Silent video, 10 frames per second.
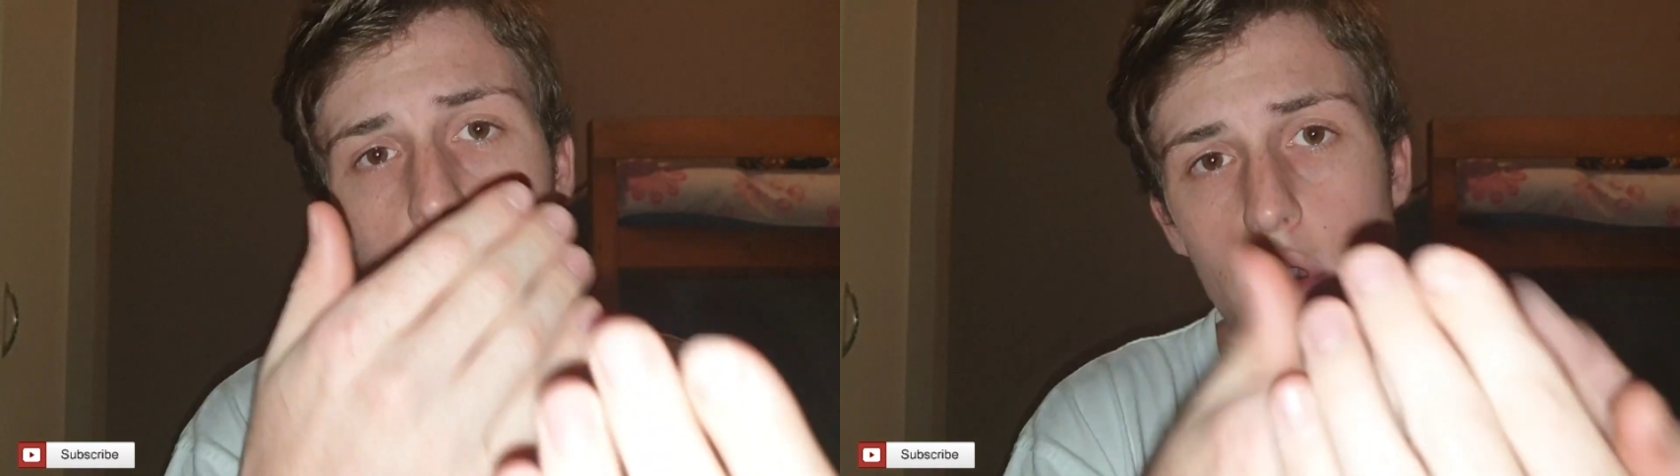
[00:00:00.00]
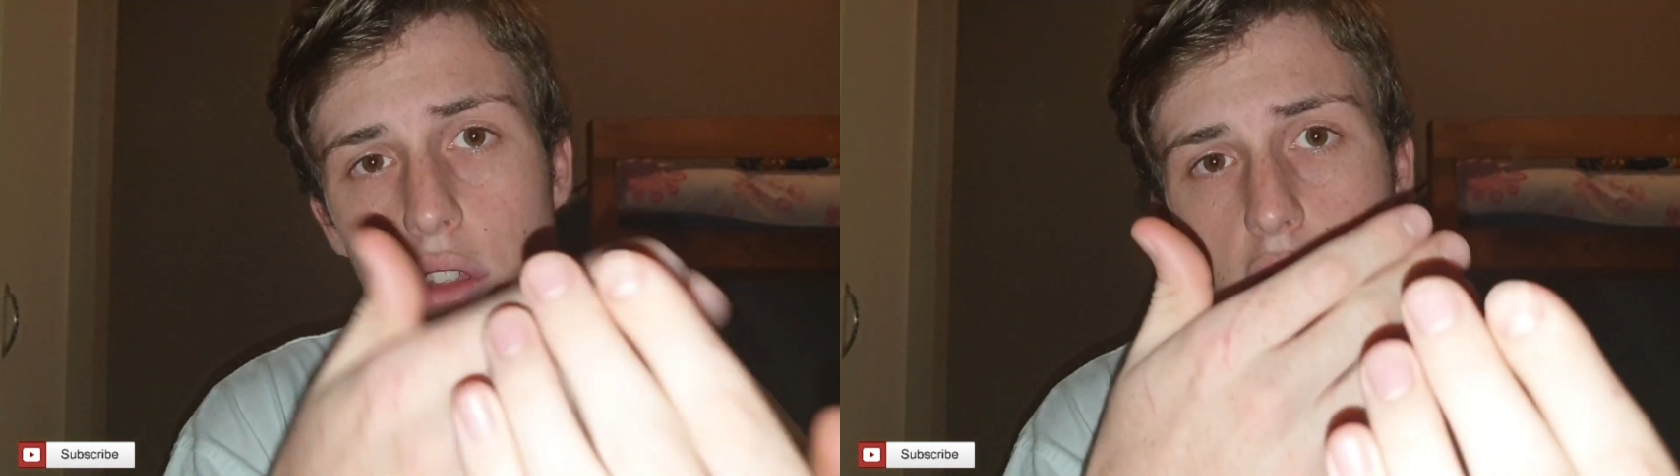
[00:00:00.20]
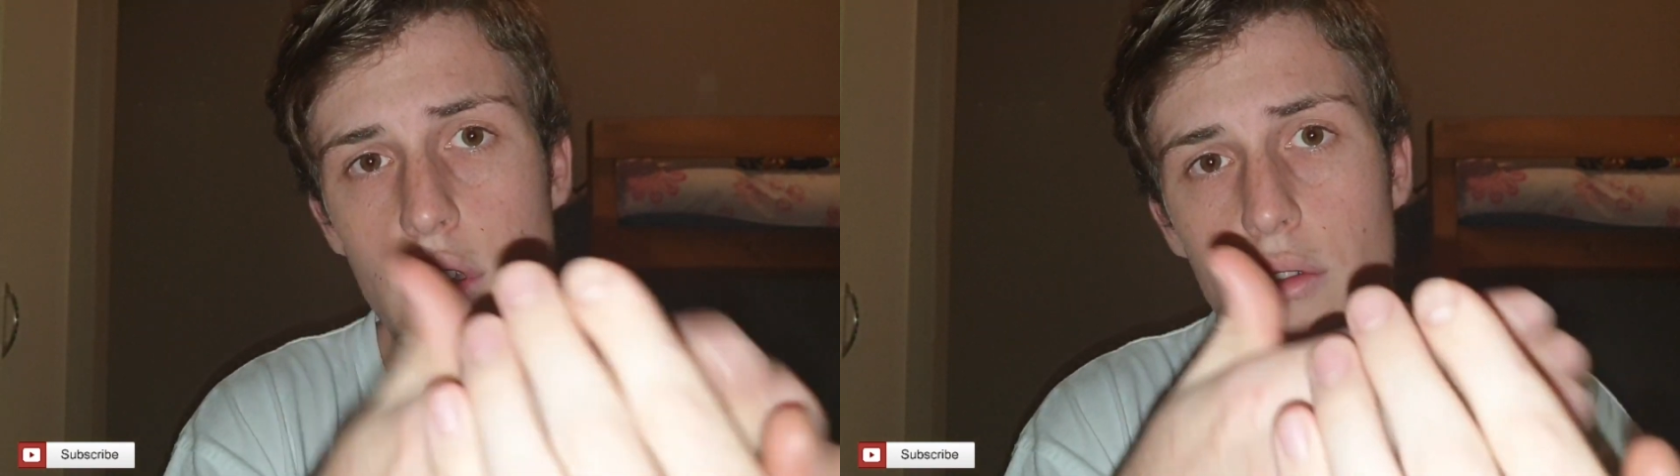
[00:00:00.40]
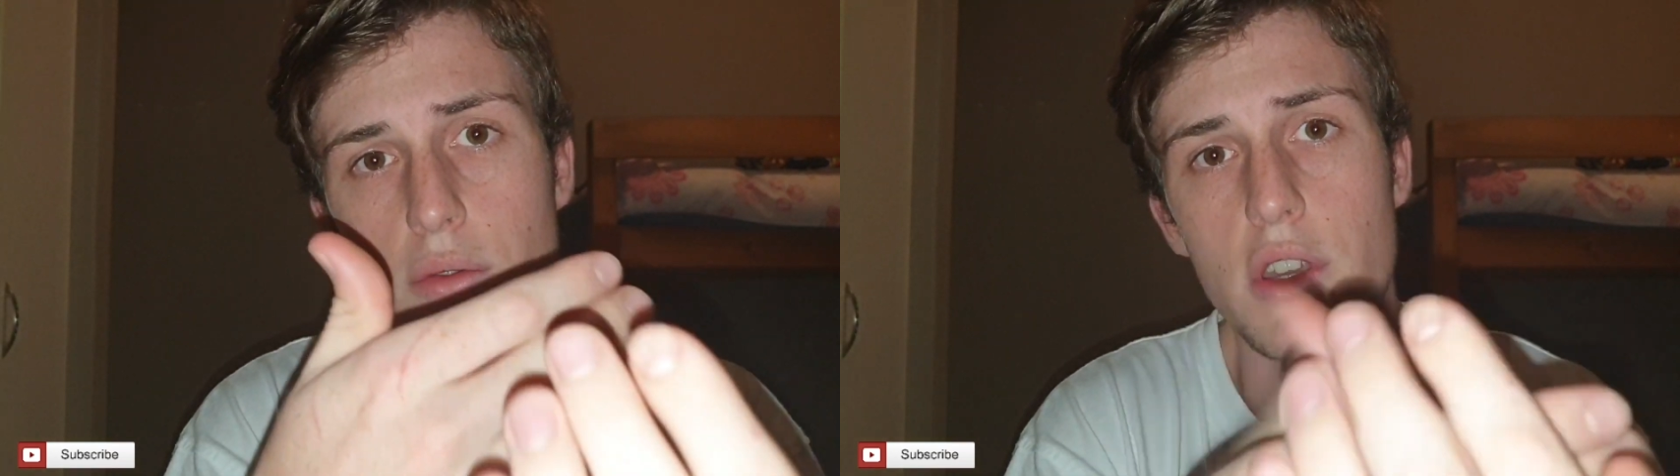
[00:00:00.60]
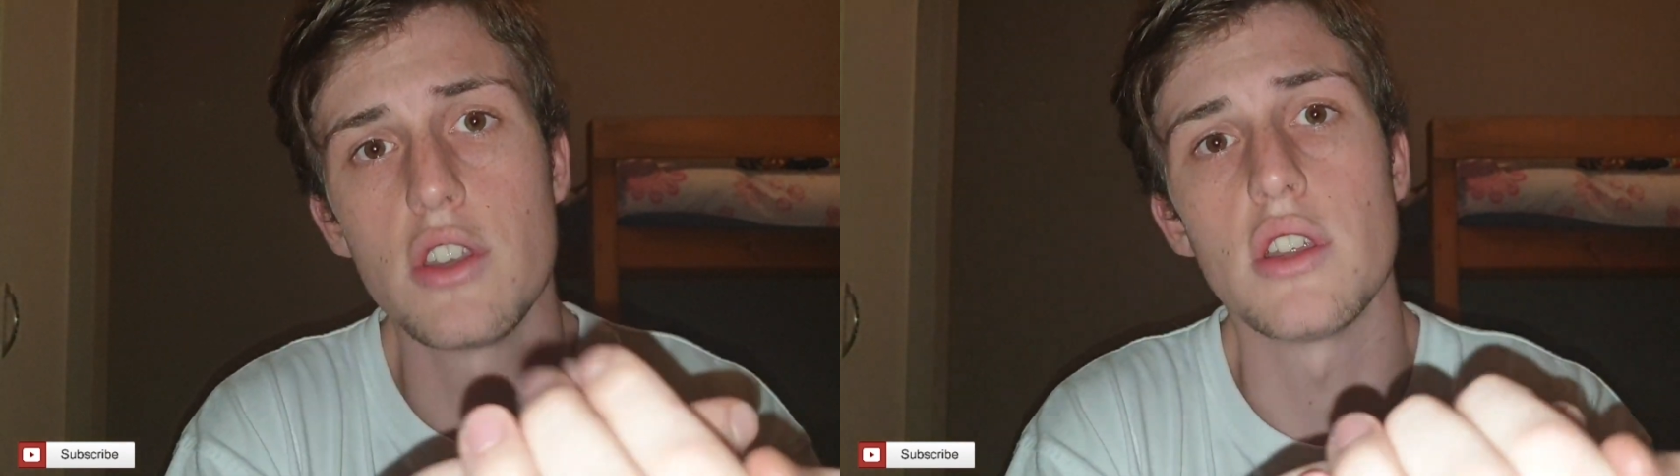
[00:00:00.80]
Rather don't
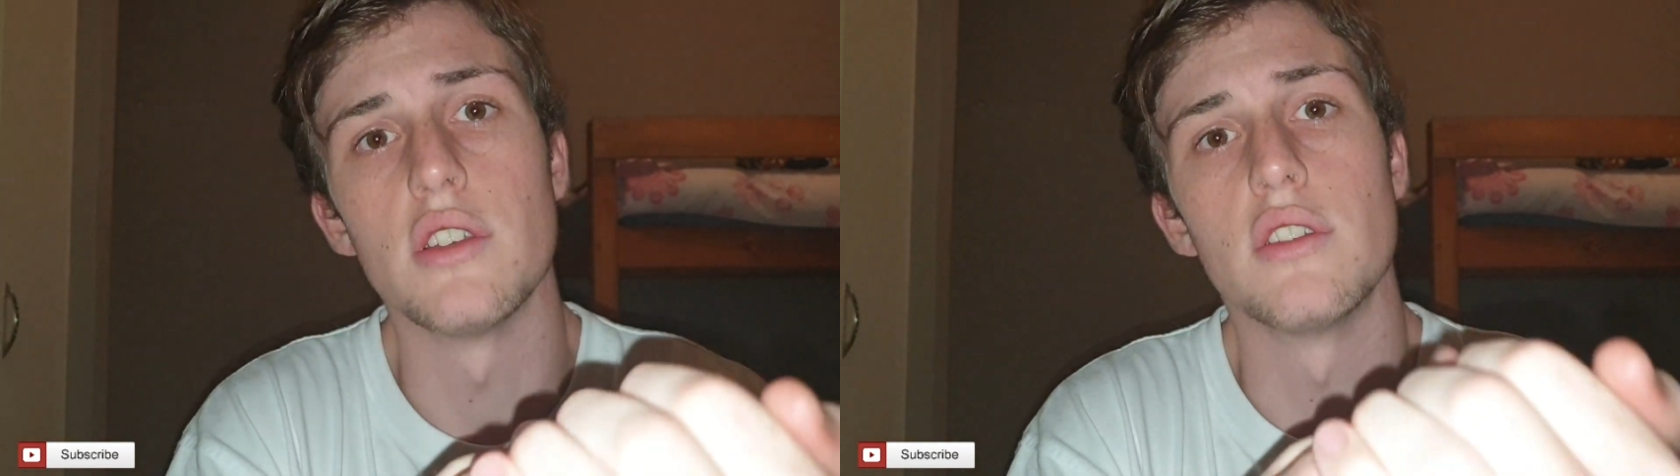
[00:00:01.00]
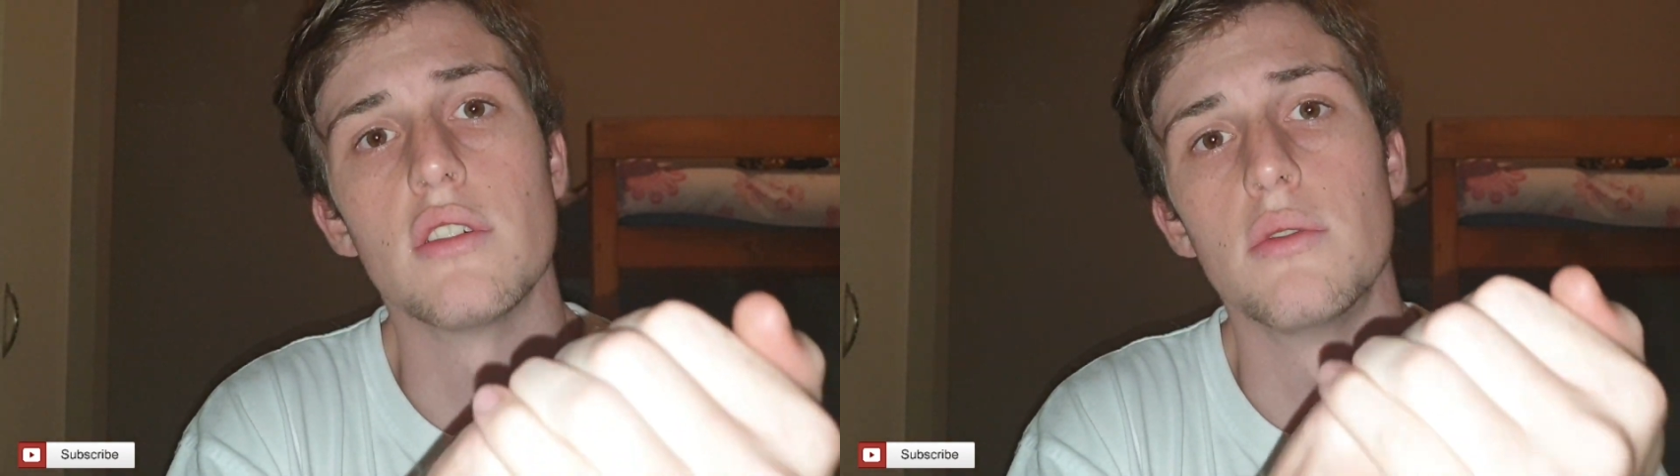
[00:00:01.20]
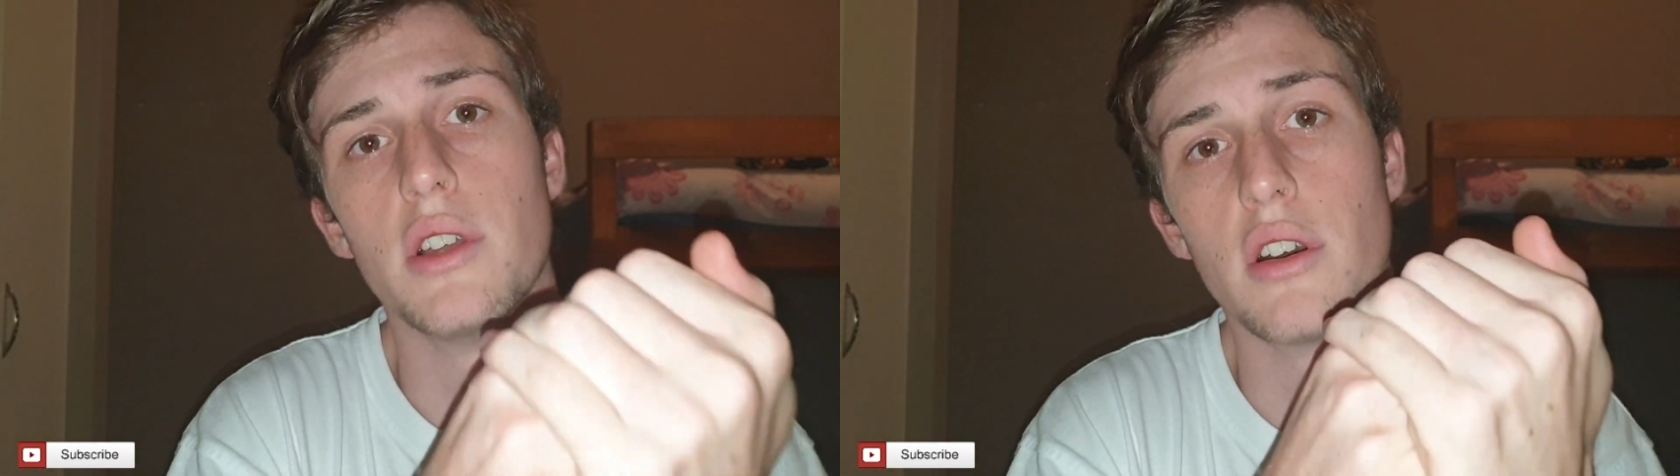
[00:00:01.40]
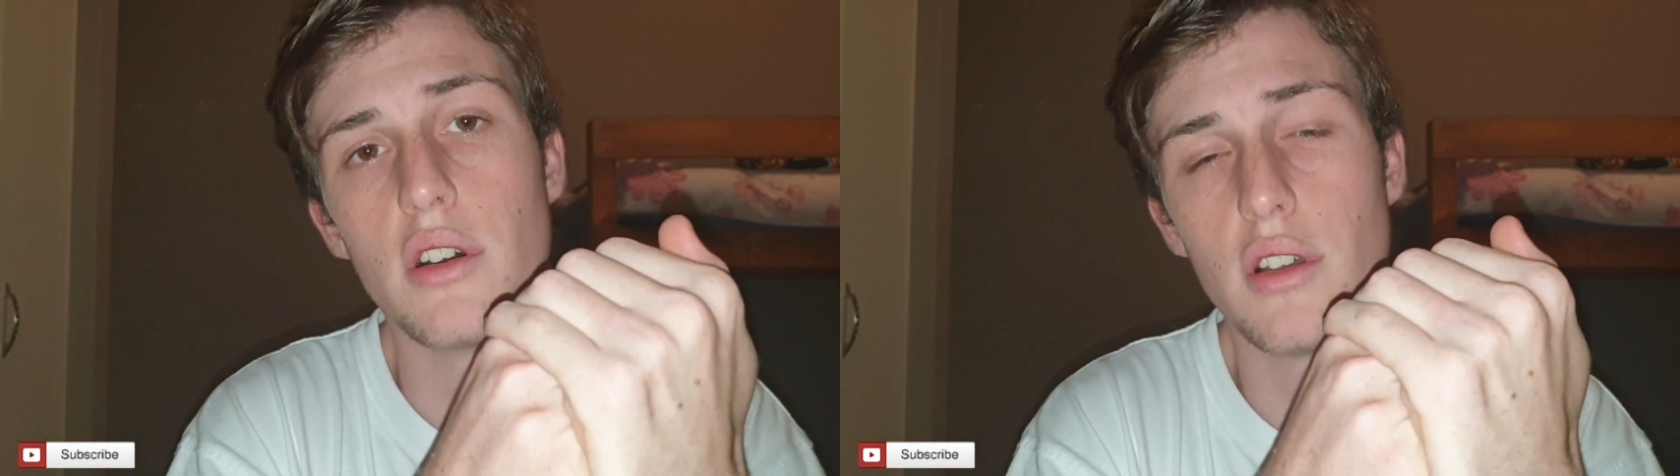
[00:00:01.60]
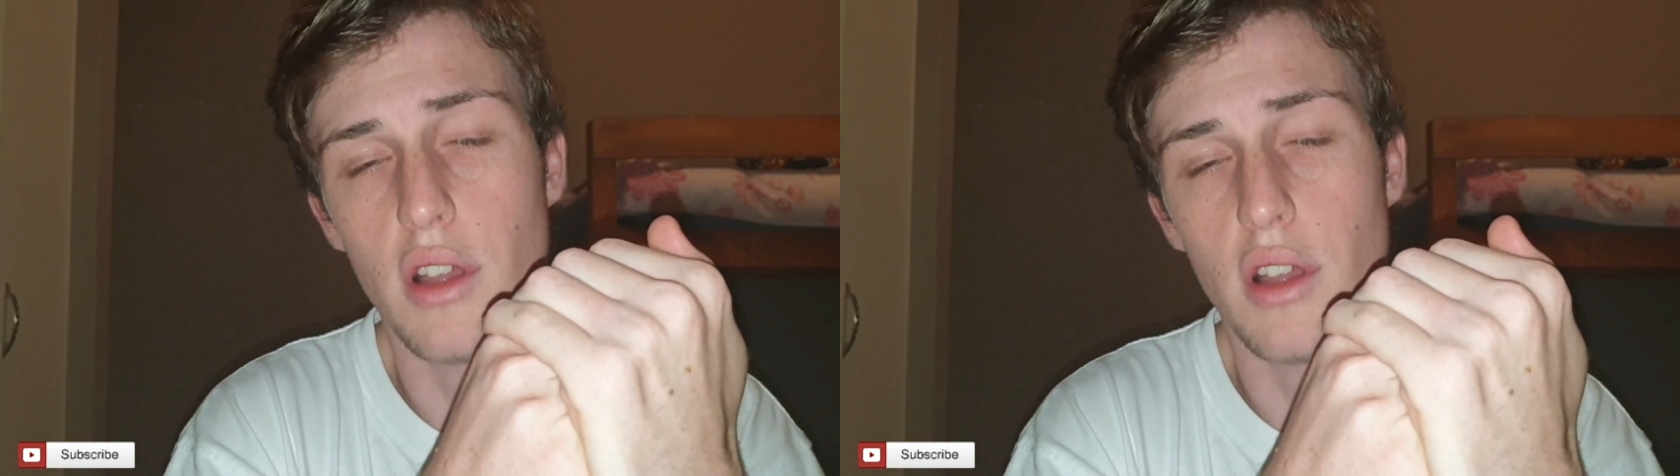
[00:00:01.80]
fish until we are